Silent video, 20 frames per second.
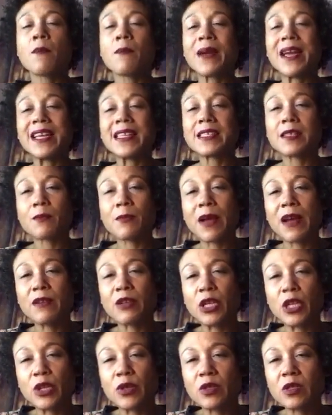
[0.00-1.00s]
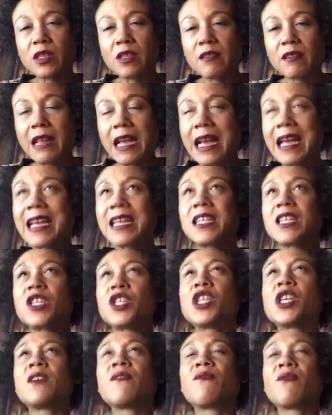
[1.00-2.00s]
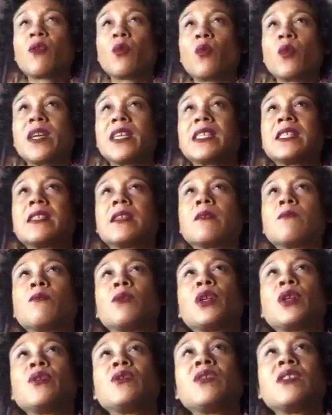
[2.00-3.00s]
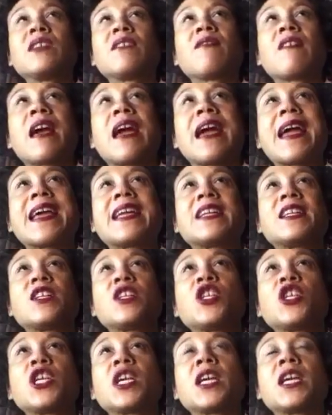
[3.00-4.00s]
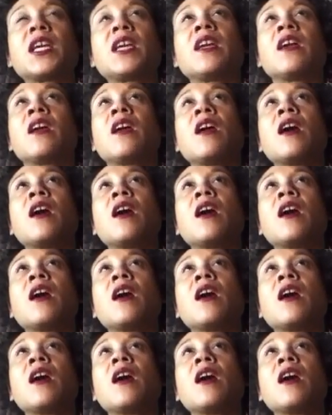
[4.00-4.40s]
But it's about using that energy for wisdom, using that energy